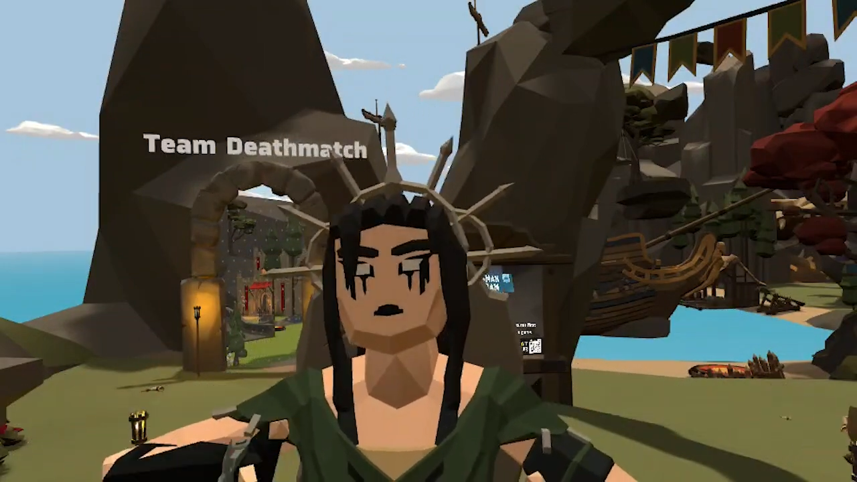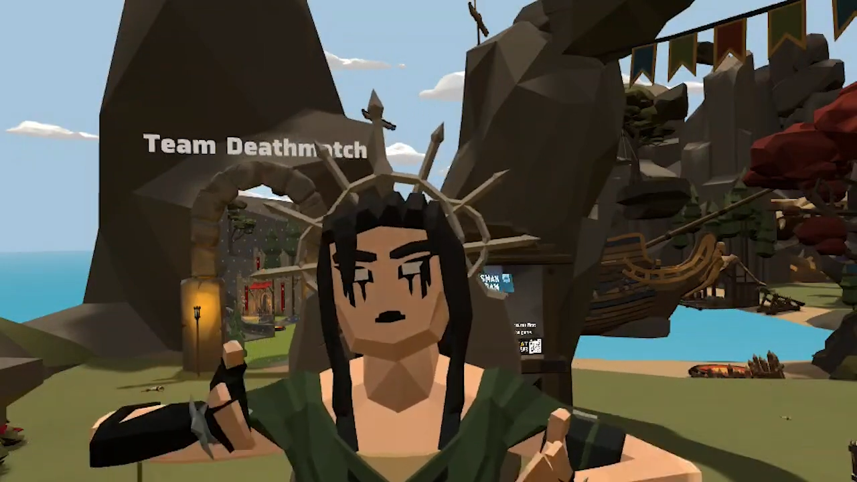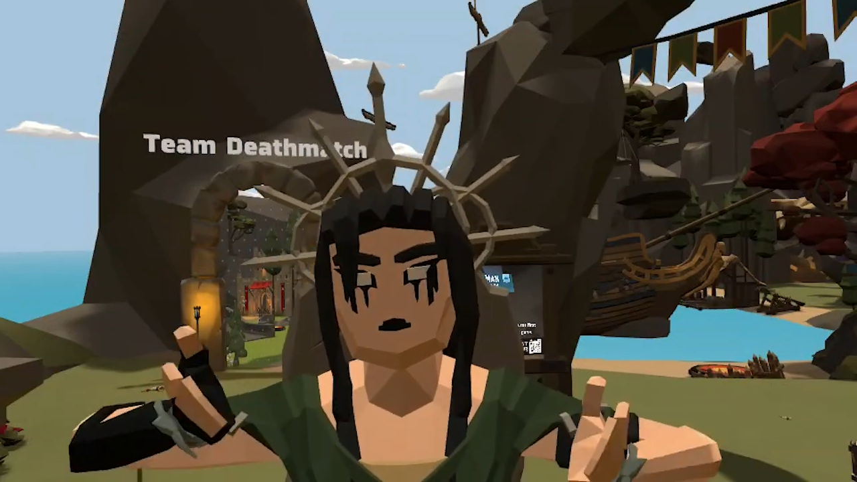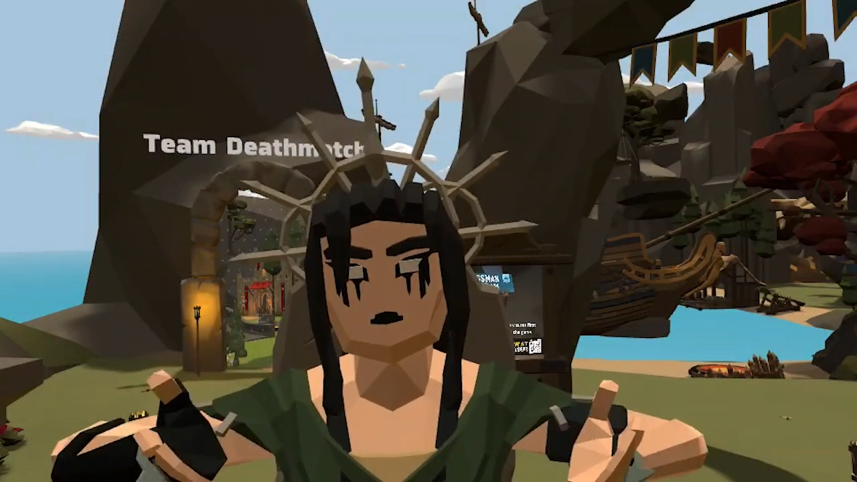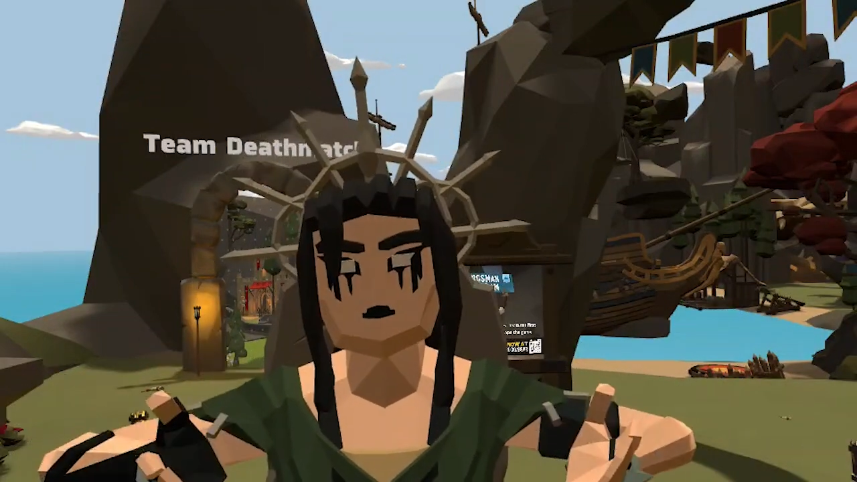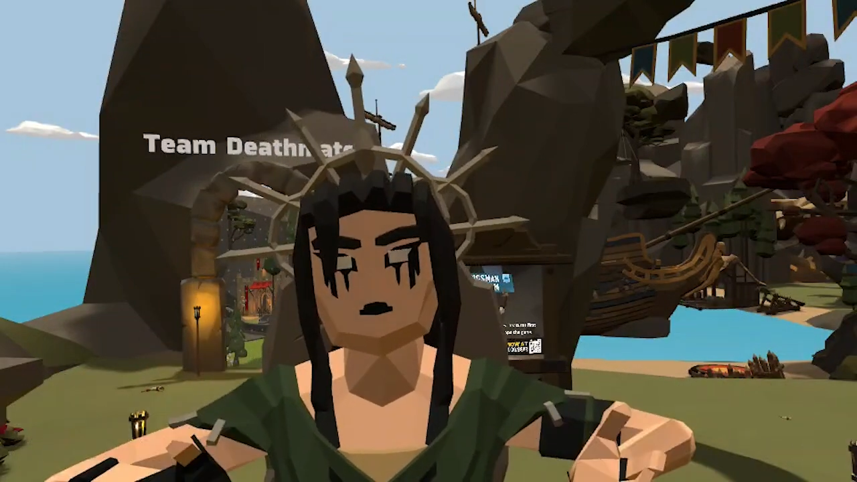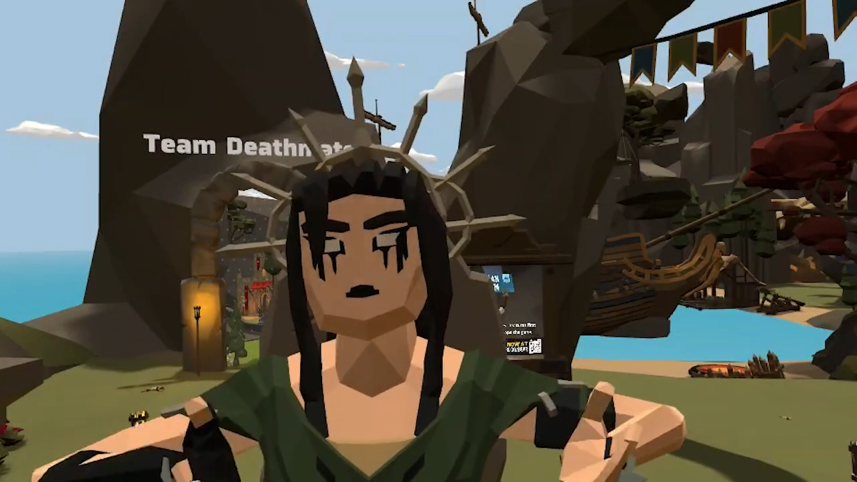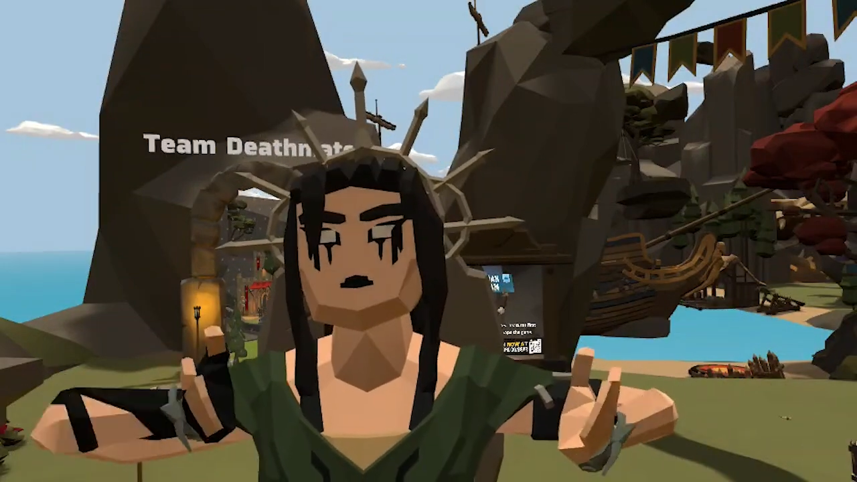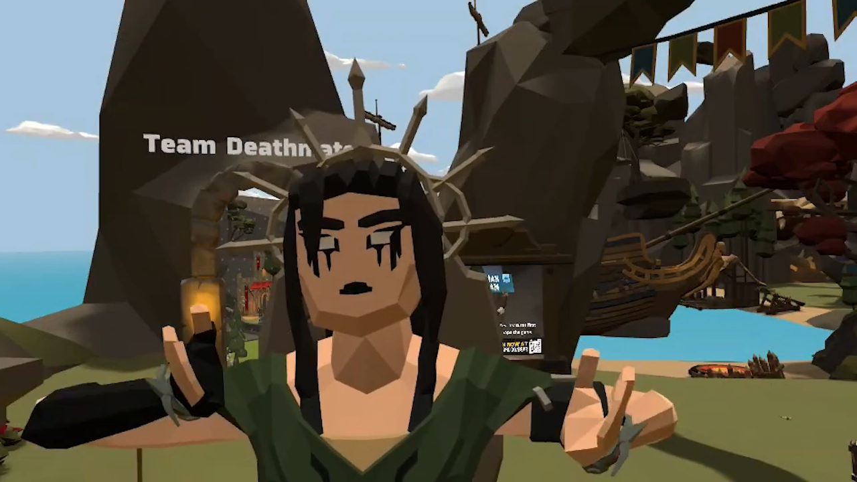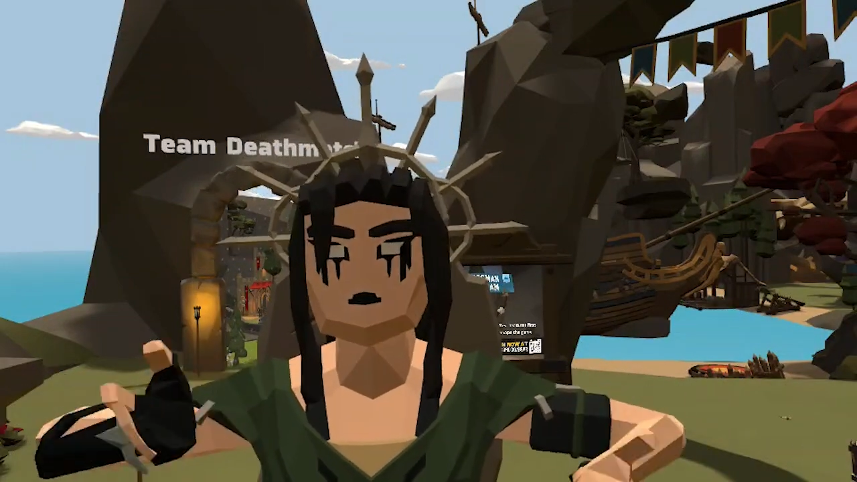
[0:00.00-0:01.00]
Whoever gets
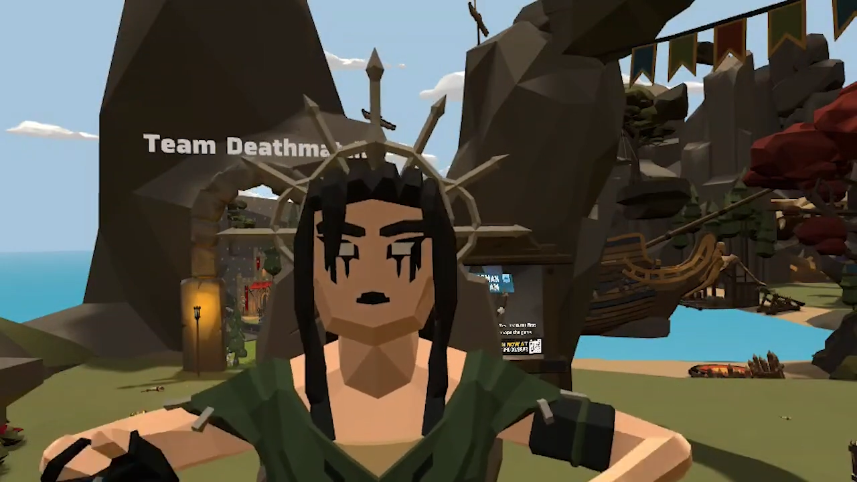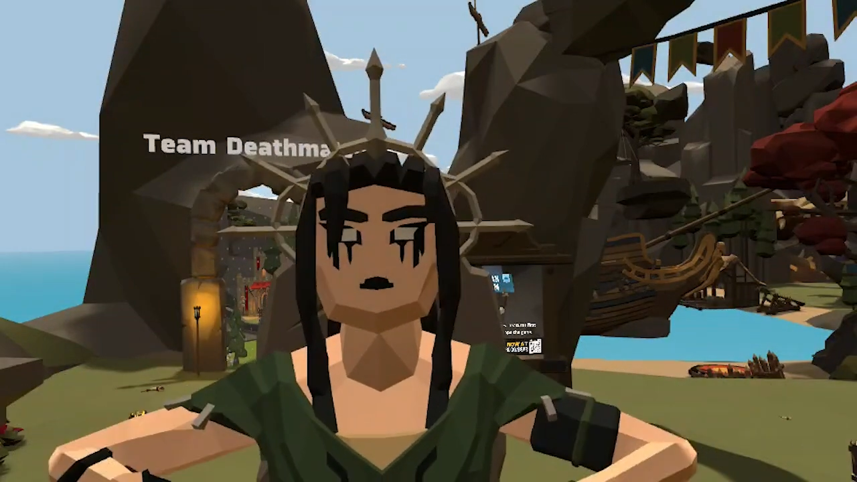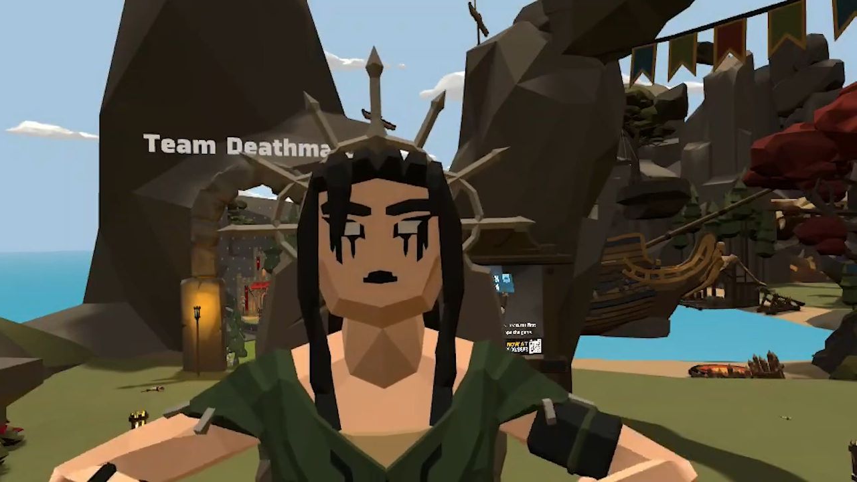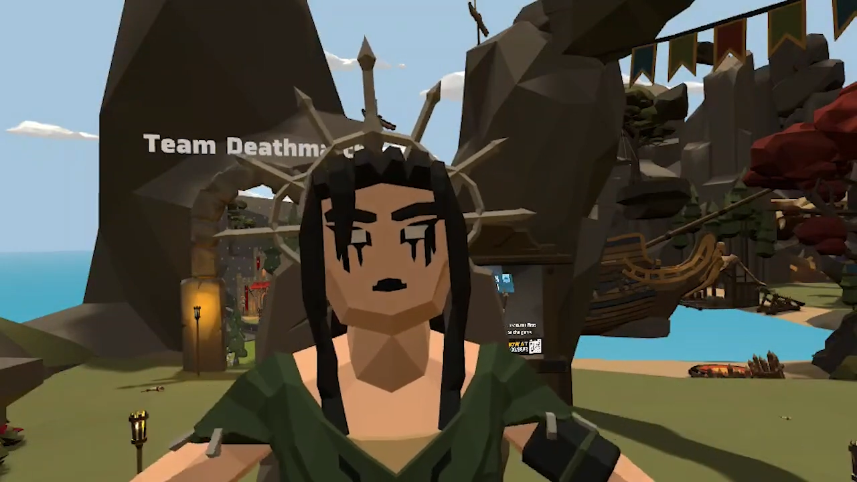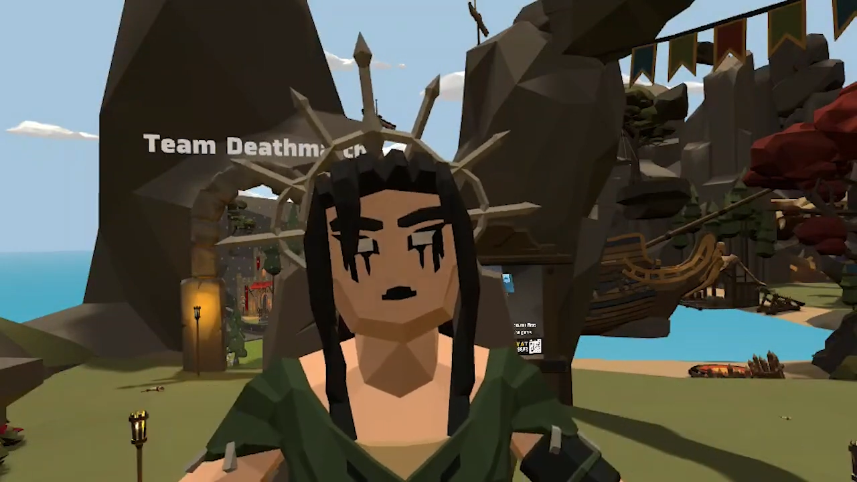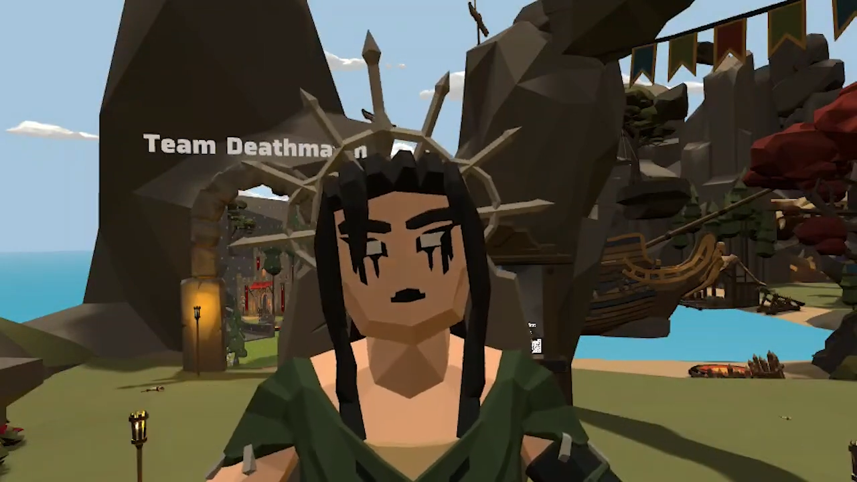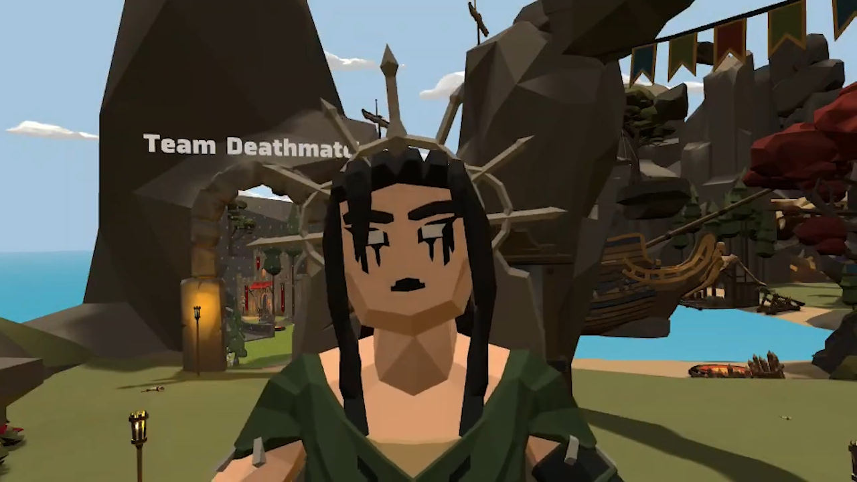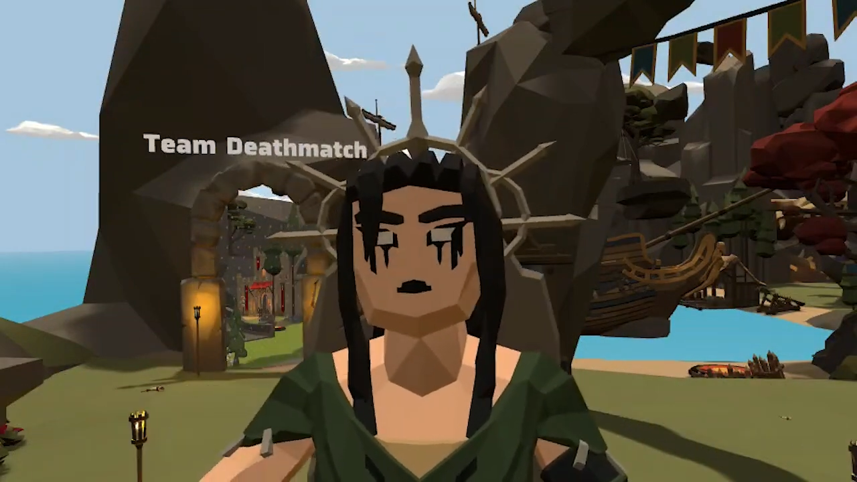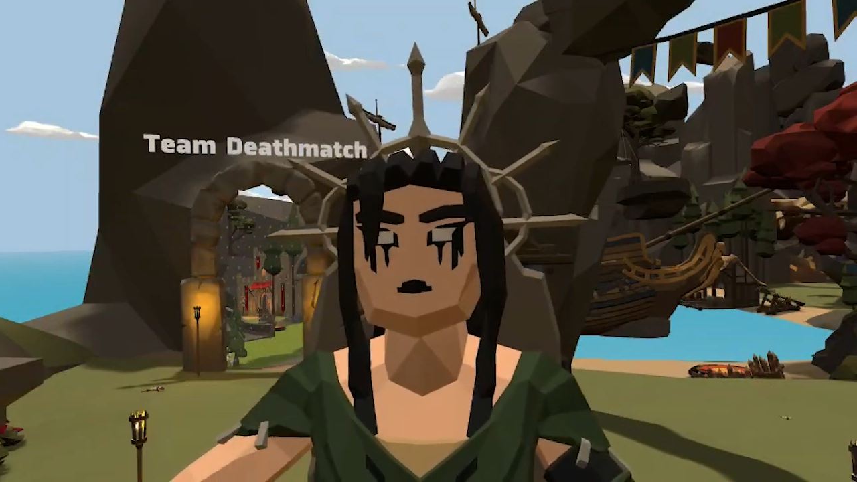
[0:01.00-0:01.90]
it is crowned the winner.